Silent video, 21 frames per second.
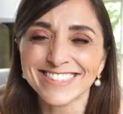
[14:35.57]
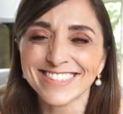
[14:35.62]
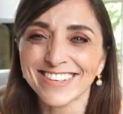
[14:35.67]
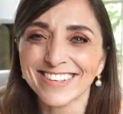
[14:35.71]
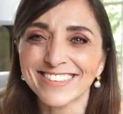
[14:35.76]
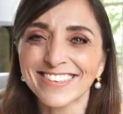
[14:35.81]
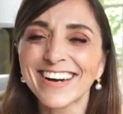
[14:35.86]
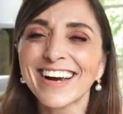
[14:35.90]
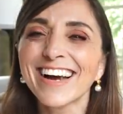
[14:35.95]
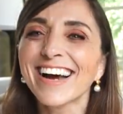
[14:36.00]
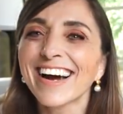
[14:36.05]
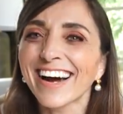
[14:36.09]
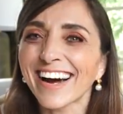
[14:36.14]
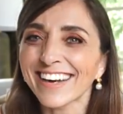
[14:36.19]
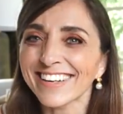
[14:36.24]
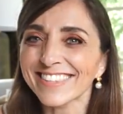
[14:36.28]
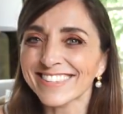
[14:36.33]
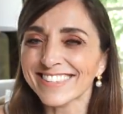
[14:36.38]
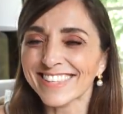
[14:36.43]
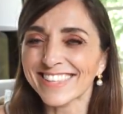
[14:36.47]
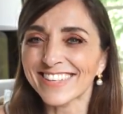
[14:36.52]
So
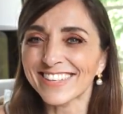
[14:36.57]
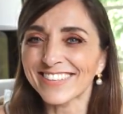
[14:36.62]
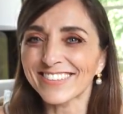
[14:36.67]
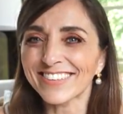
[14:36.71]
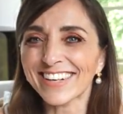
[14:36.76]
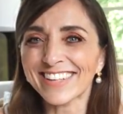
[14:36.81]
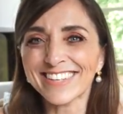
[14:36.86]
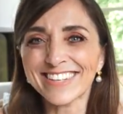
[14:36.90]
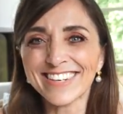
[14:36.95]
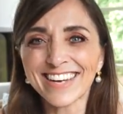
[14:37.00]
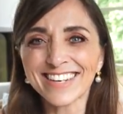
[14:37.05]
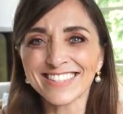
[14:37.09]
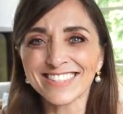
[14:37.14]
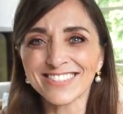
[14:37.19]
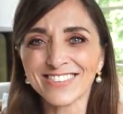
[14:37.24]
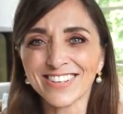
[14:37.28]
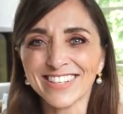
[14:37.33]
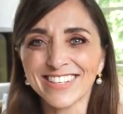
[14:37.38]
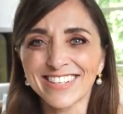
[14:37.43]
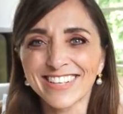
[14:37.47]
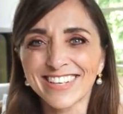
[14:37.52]
I'll see you in the next
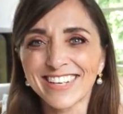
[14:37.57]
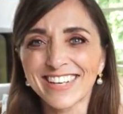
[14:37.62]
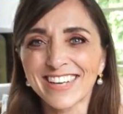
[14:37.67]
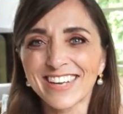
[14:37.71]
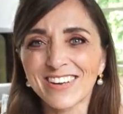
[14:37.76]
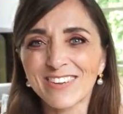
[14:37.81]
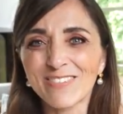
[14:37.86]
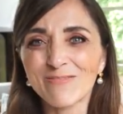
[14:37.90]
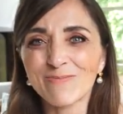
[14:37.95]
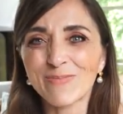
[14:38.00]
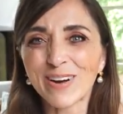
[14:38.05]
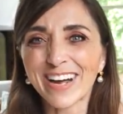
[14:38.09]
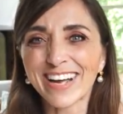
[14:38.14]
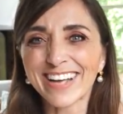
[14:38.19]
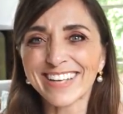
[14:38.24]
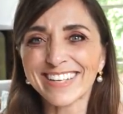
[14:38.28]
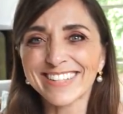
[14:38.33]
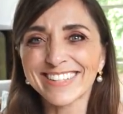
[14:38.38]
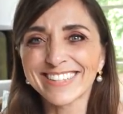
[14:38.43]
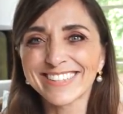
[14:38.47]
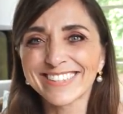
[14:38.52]
one.
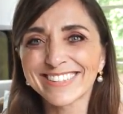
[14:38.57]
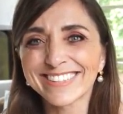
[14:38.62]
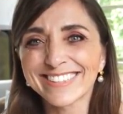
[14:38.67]
Bye.